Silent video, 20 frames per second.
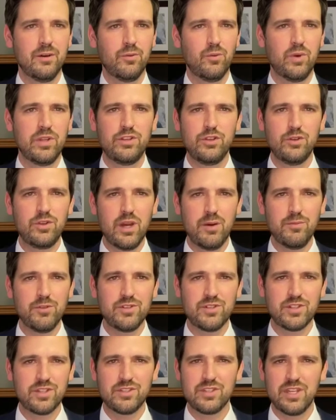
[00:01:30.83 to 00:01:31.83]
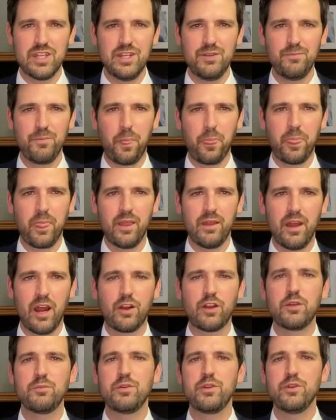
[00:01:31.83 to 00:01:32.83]
When newcomers succeed,
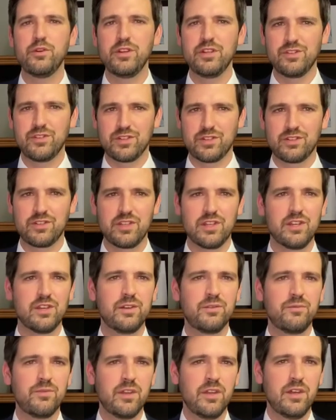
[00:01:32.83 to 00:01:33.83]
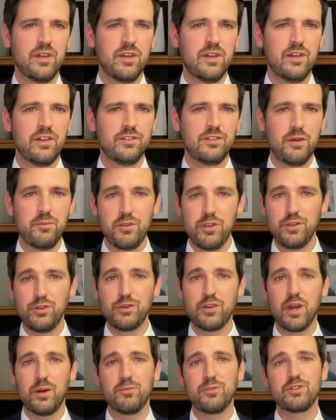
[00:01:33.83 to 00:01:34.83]
our communities succeed. Some of the
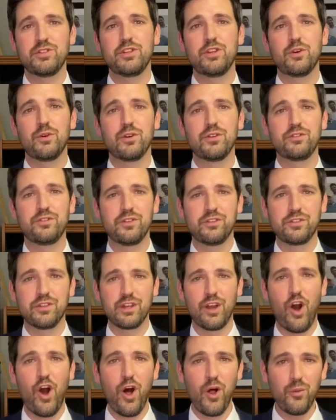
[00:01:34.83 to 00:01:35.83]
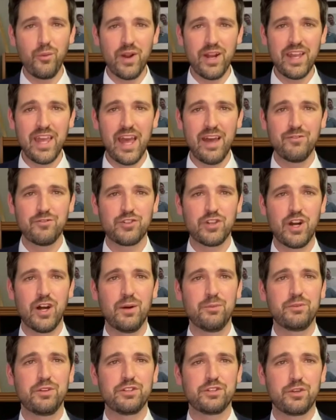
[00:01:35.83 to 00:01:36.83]
newcomers that you're assisting already have
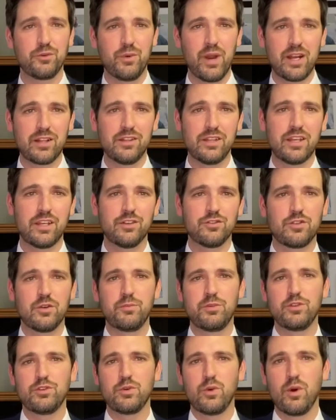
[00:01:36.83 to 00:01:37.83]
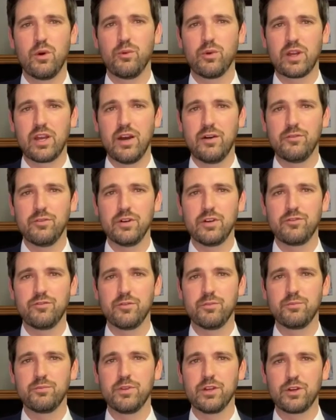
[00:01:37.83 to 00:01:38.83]
jobs that directly contribute to our recovery
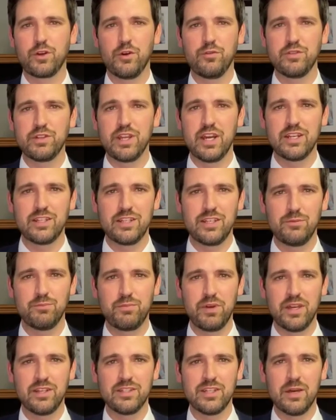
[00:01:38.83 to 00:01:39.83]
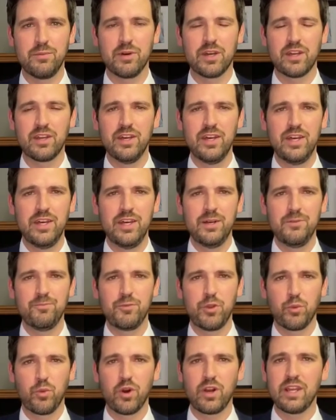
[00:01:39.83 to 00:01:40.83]
from the COVID-19 pandemic.
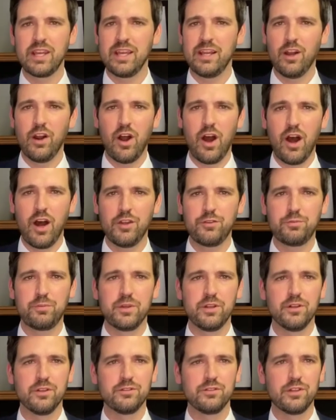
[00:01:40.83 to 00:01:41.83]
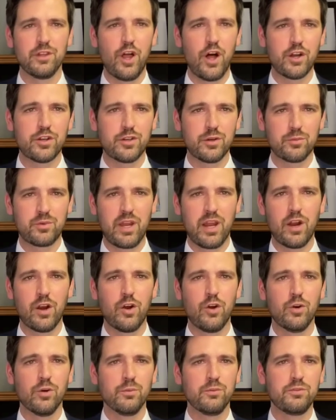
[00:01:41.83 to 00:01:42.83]
They're working in our hospitals and long-term
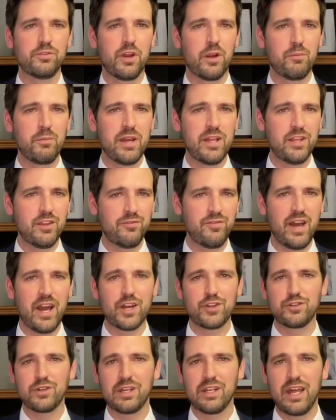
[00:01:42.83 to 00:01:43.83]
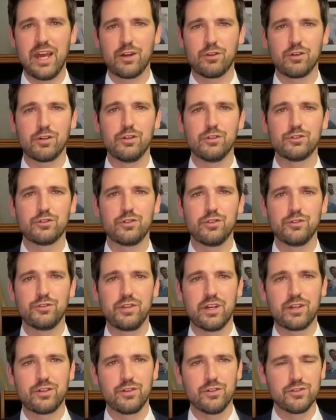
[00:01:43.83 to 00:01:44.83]
care homes, our manufacturing and agricultural
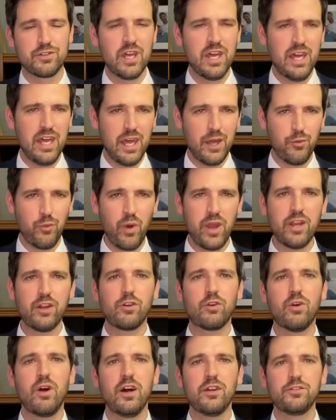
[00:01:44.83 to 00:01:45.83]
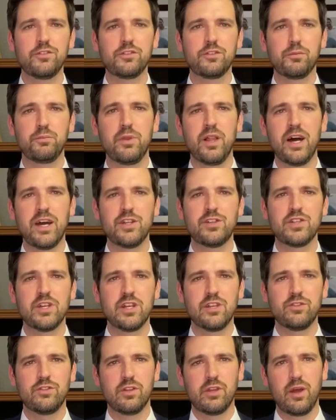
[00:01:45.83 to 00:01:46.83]
sectors, and right across the supply
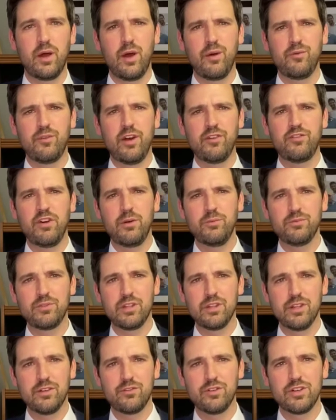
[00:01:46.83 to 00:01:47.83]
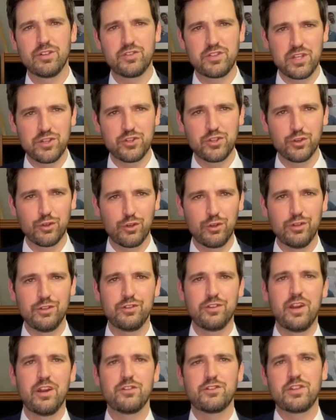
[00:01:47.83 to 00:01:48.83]
chains that have helped deliver essential
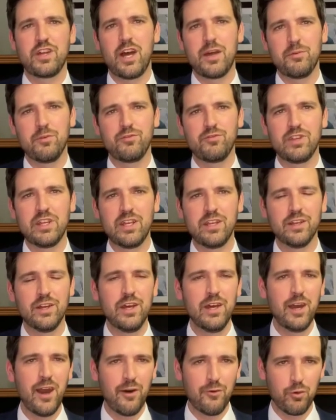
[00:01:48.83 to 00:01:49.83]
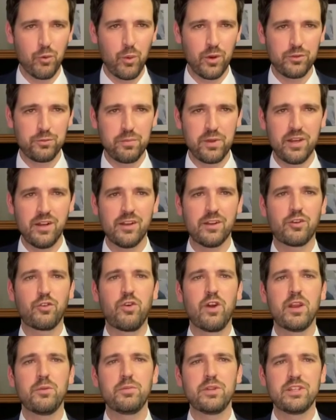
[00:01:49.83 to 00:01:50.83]
goods in our time of need over what's been an
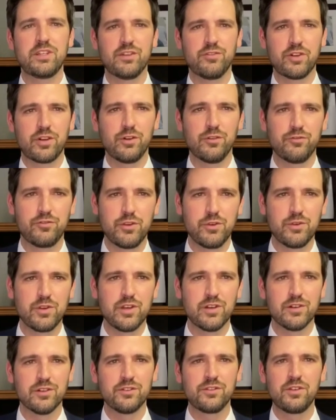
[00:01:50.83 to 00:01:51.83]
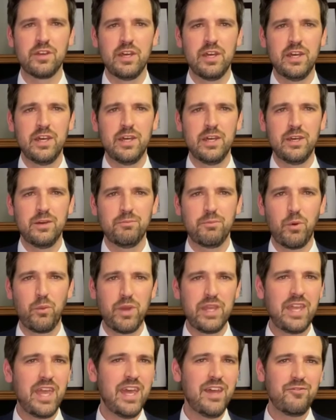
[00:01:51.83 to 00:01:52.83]
incredibly difficult few years. But
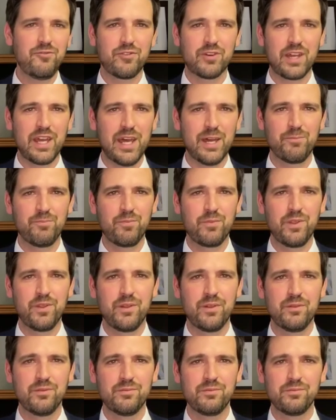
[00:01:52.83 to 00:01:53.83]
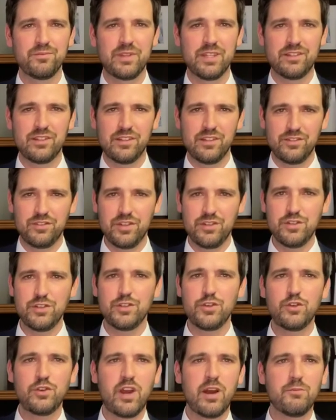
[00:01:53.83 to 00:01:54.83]
we can't forget that the
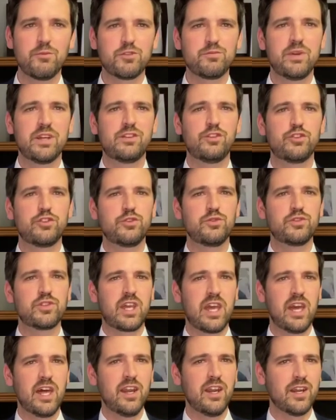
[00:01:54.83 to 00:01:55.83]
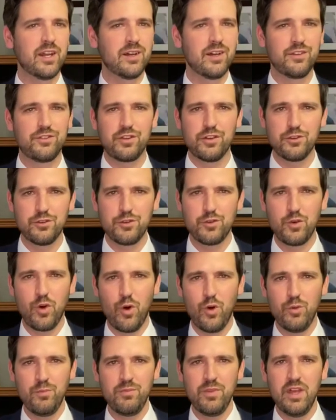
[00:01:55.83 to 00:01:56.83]
decision newcomers make to choose Canada as their new
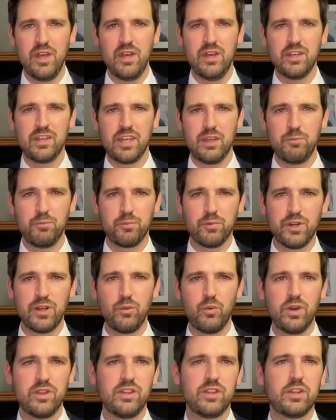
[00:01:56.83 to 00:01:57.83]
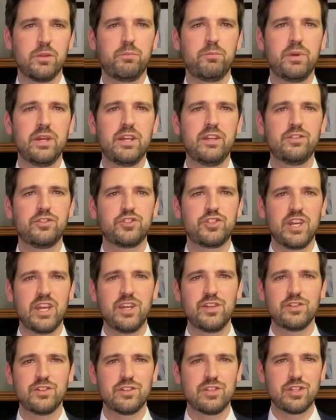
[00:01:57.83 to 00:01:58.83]
home can bring with it the biggest
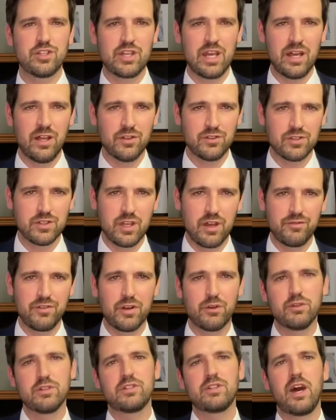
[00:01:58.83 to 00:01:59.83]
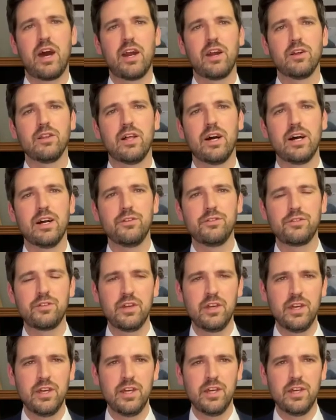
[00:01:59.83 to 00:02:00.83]
changes and challenges of their entire lives.